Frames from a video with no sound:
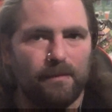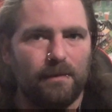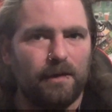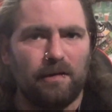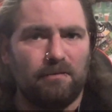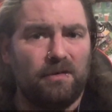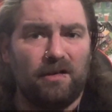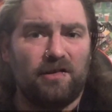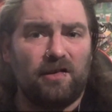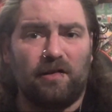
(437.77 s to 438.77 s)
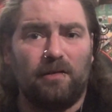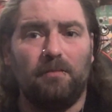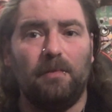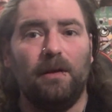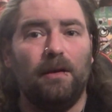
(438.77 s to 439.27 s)
It's just a
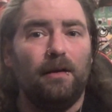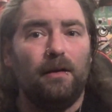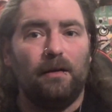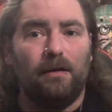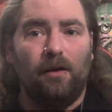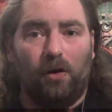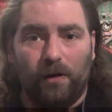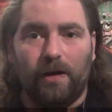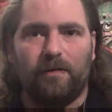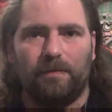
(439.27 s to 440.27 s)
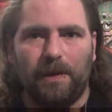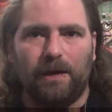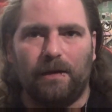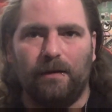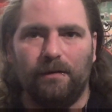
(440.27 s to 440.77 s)
honest
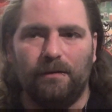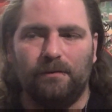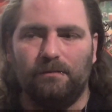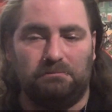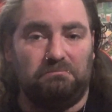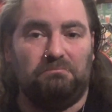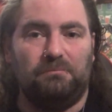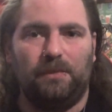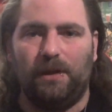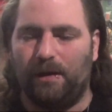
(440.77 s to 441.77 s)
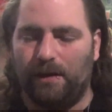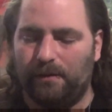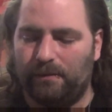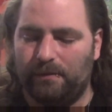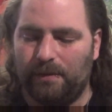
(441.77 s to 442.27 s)
beer, you know.
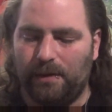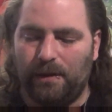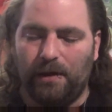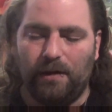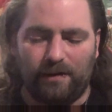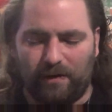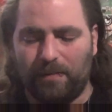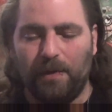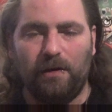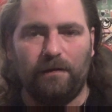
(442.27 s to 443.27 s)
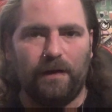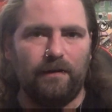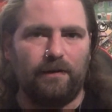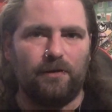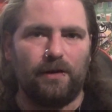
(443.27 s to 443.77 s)
It's a smooth,
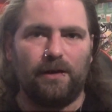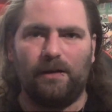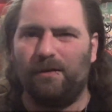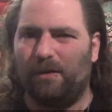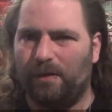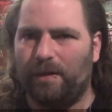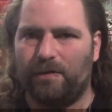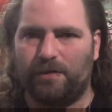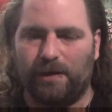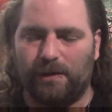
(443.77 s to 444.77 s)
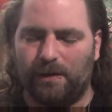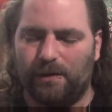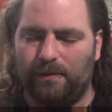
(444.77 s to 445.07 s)
easy drinking, honest drinker.